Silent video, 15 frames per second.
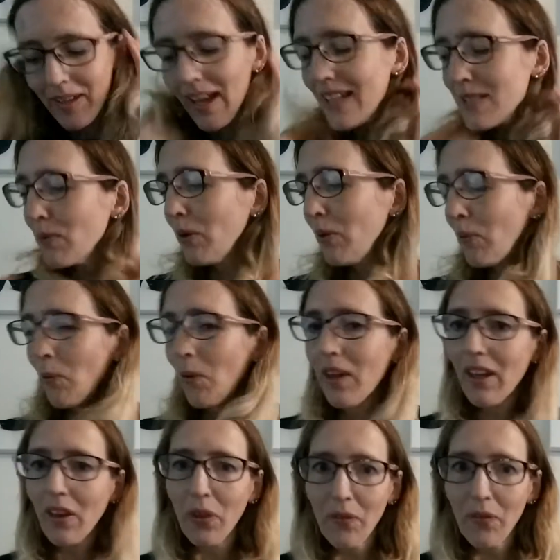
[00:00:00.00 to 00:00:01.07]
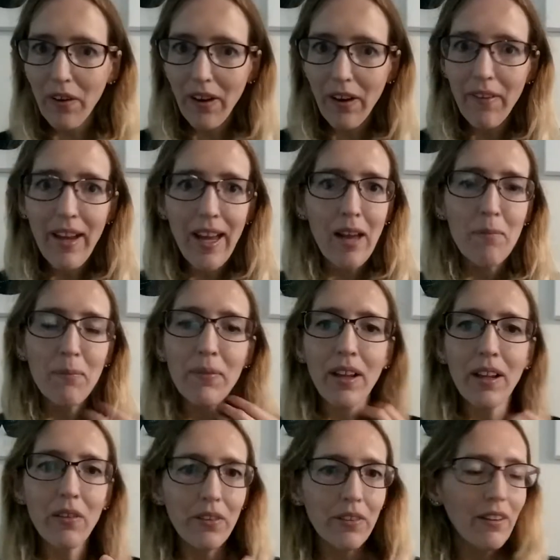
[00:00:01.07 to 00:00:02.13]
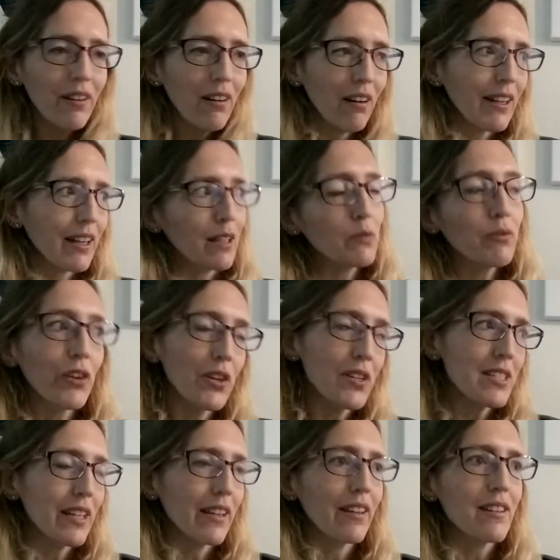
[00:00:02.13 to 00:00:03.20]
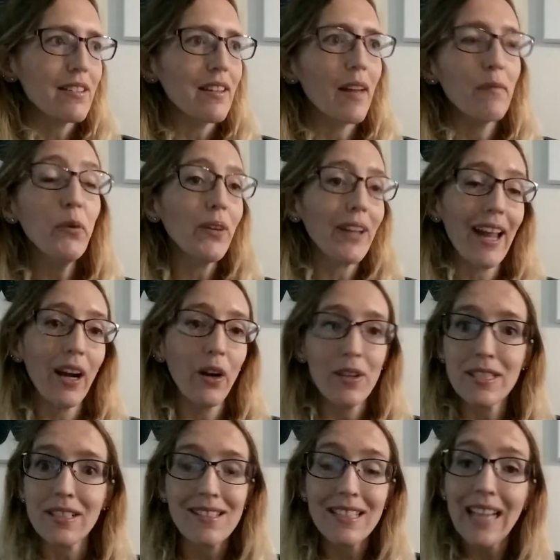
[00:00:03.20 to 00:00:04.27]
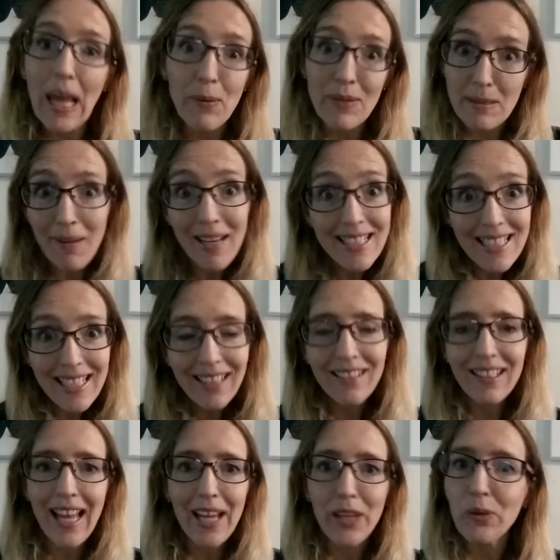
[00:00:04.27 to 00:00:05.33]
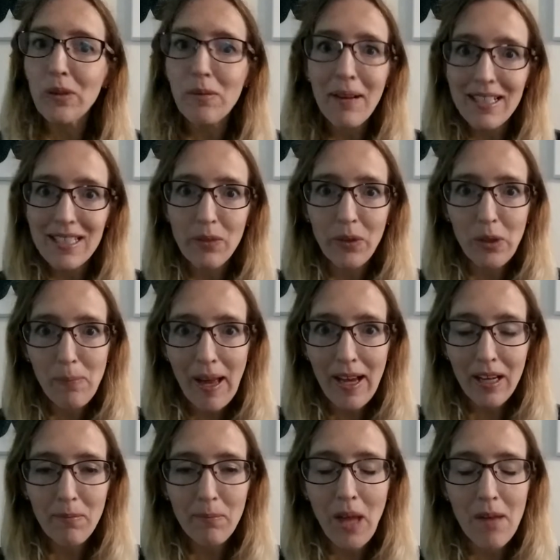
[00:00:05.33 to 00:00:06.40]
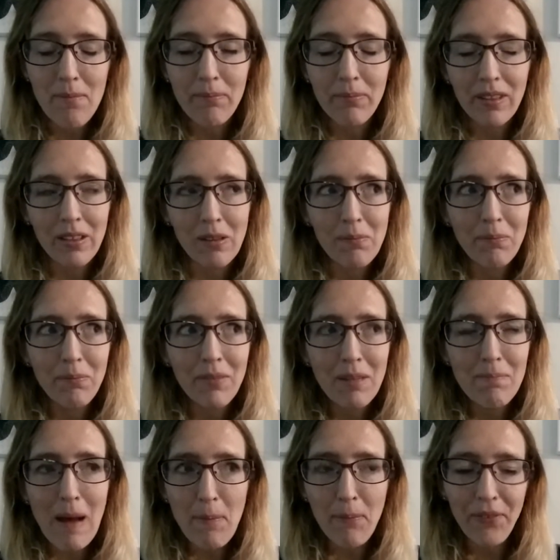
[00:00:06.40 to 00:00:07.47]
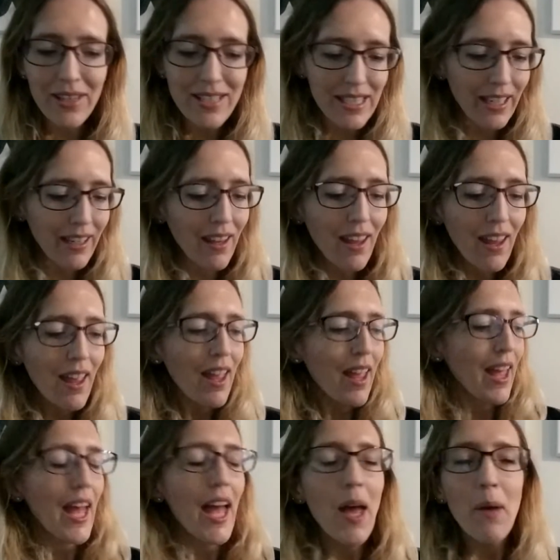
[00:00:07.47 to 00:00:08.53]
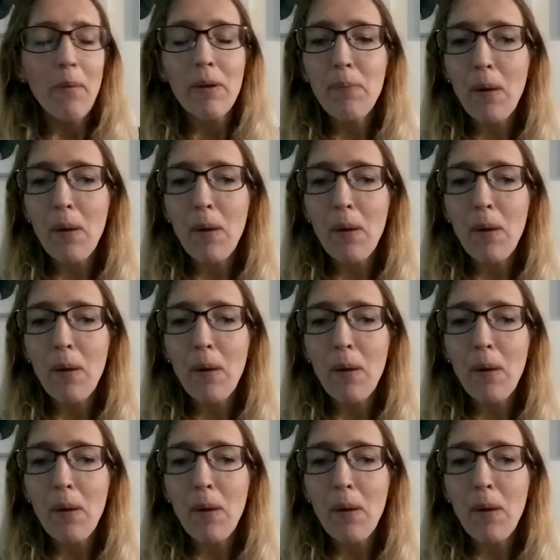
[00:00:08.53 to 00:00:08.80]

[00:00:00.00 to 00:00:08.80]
as we were walking through along our little route and not getting lost because Clare was amazing. Clare, you were amazing with your map finding. We